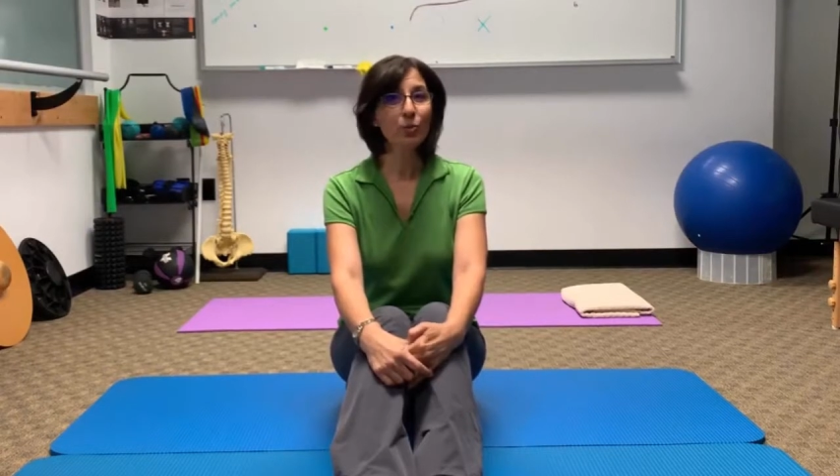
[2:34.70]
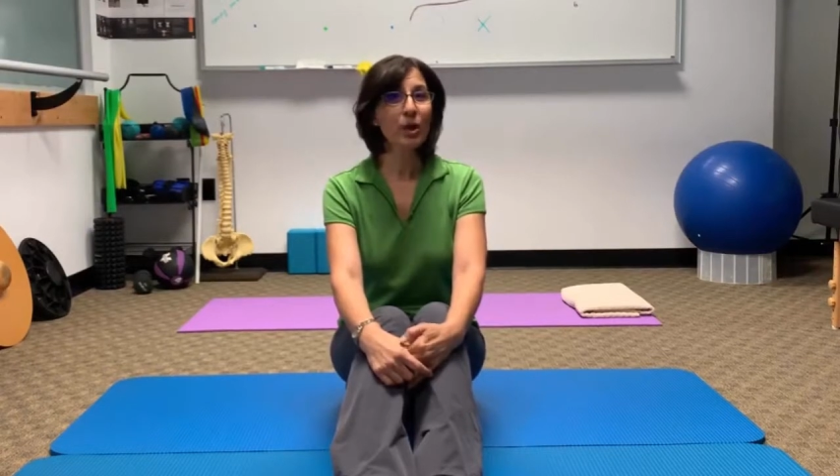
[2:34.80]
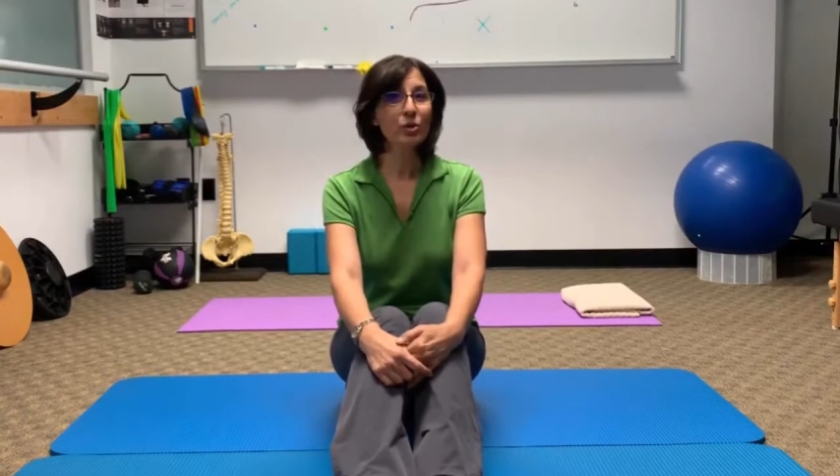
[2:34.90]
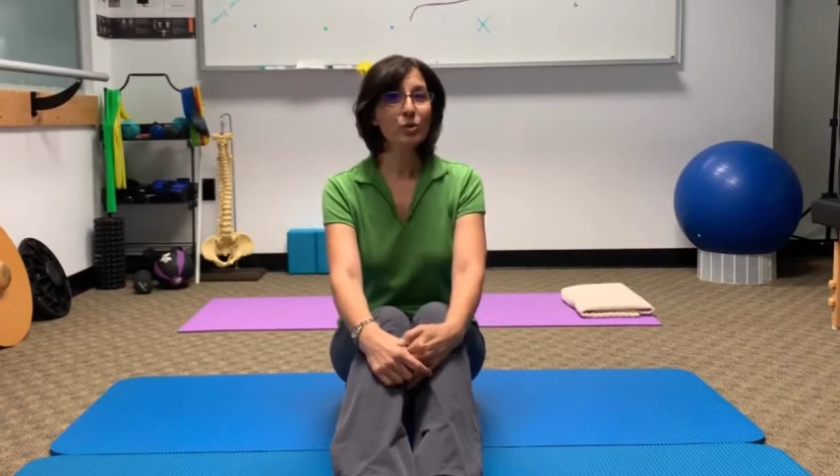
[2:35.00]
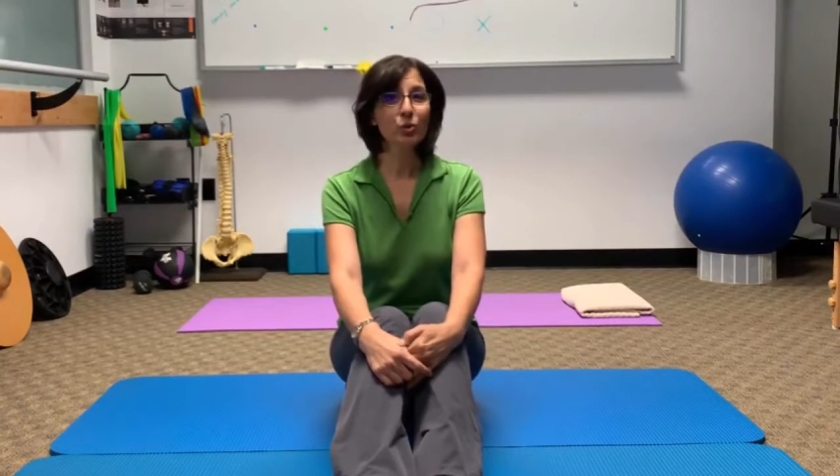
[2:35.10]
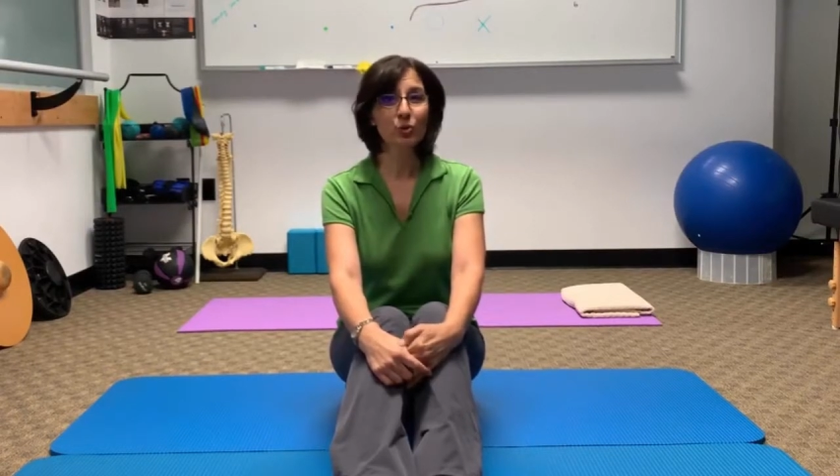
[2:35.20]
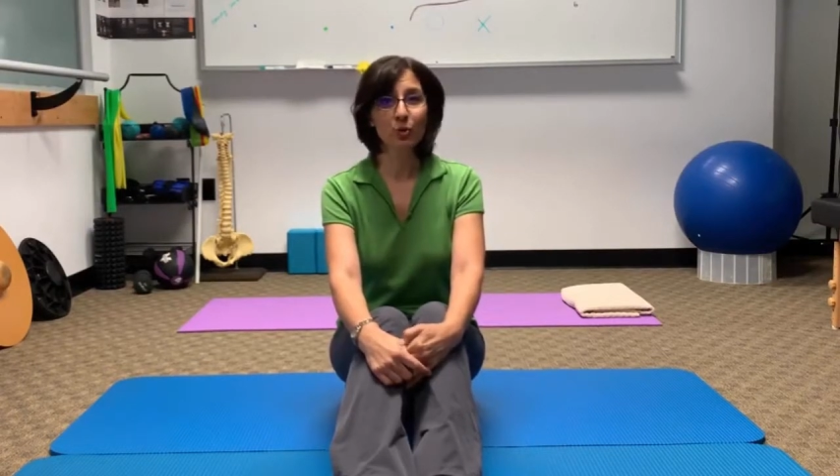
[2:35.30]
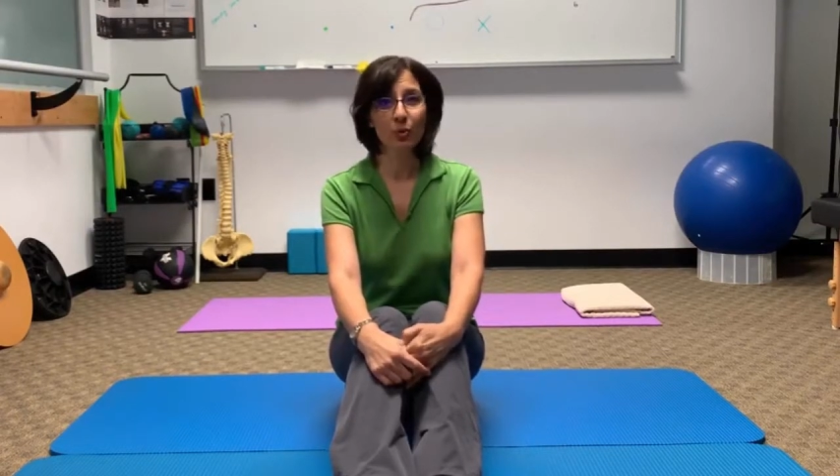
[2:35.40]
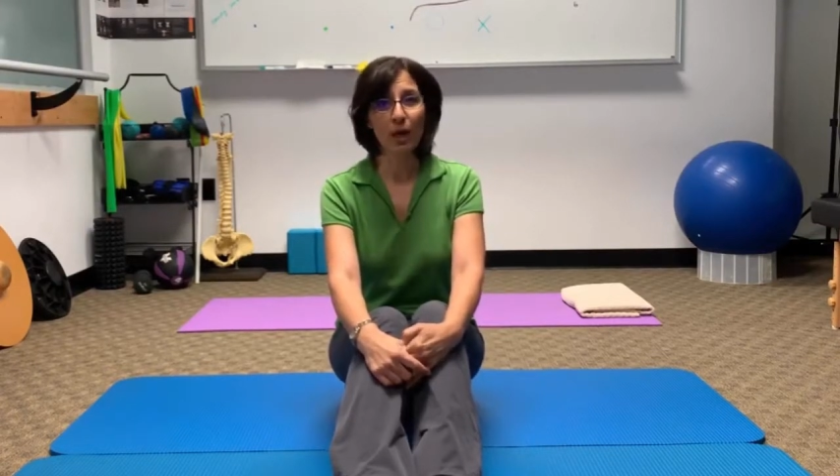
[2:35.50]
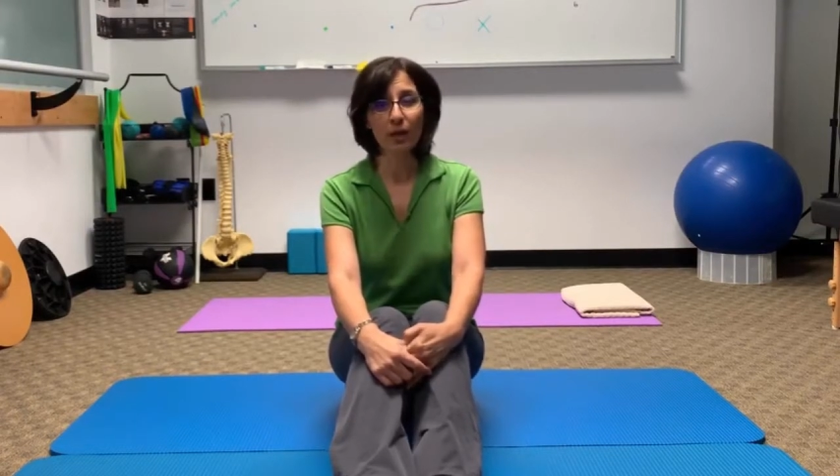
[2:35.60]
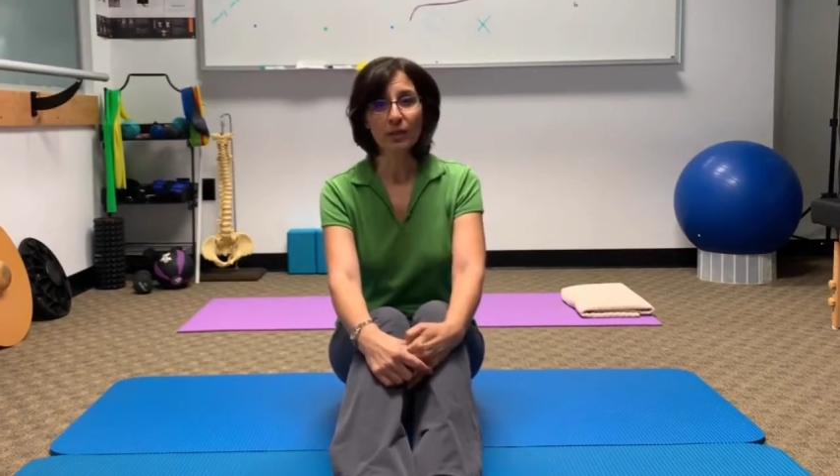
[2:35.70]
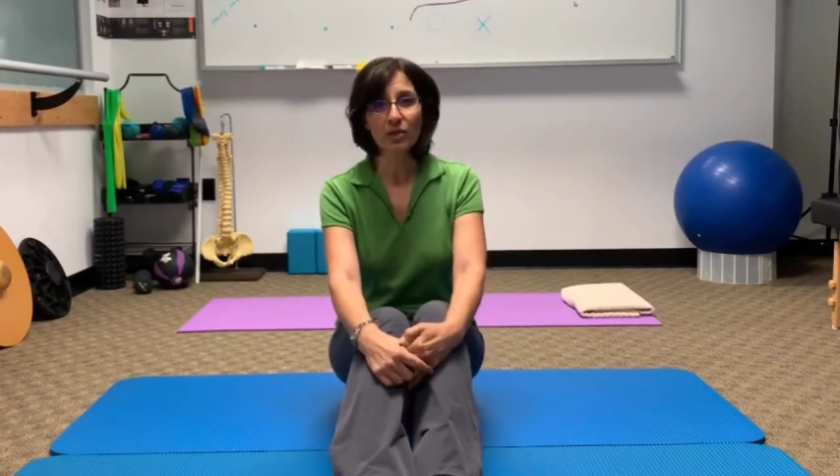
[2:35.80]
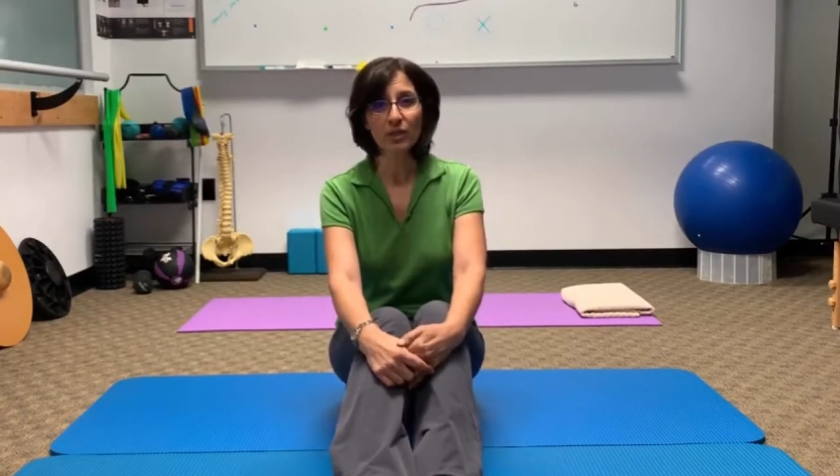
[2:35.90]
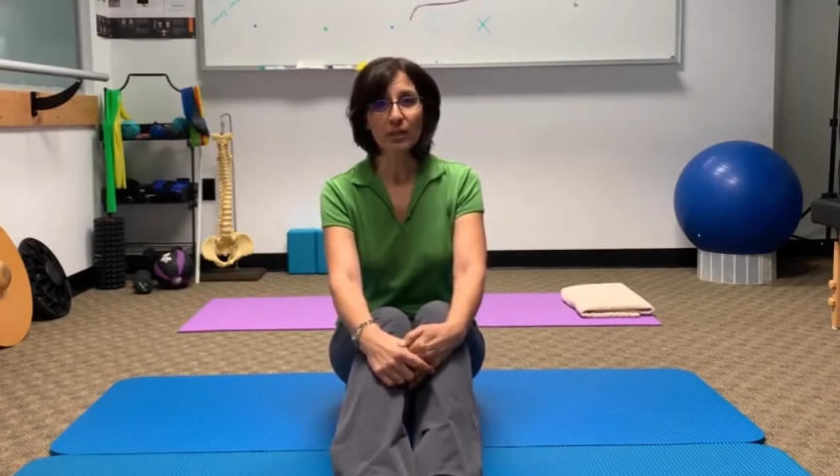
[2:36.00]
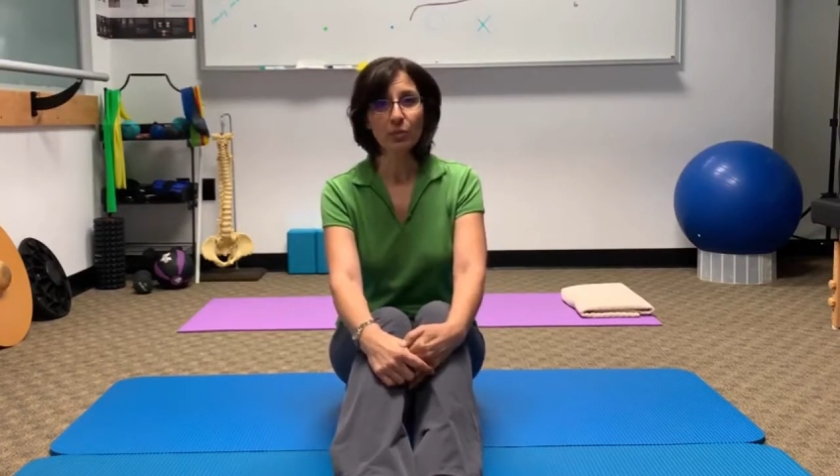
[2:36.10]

or postural neurology.